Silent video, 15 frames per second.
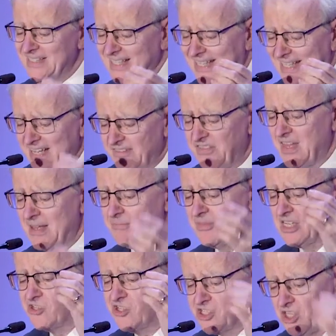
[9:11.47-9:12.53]
to give them
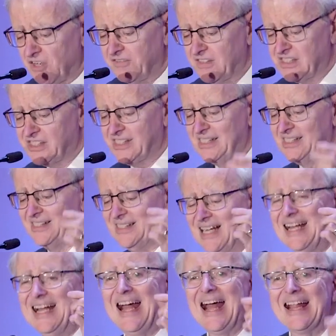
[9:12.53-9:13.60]
the services
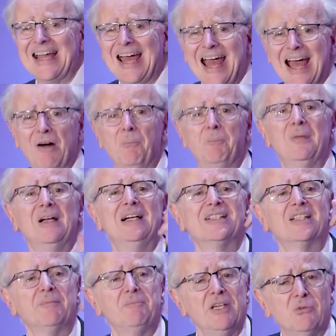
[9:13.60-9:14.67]
and help
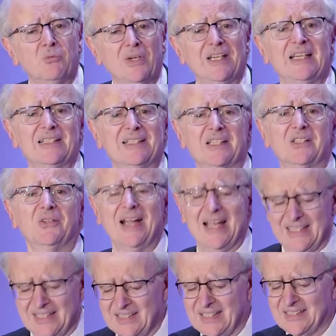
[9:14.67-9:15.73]
to be
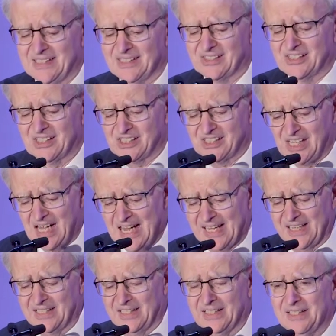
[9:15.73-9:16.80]
reintegrated into
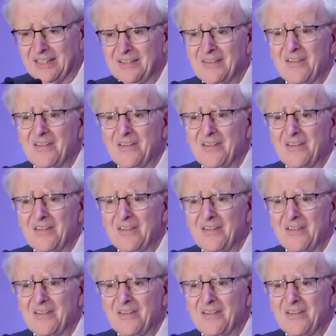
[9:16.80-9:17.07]
society.